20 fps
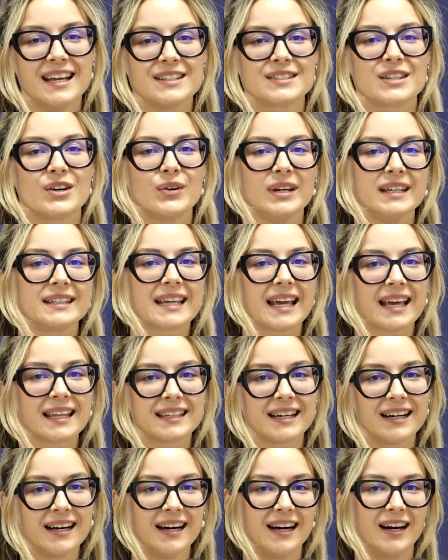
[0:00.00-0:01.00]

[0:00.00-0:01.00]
So it can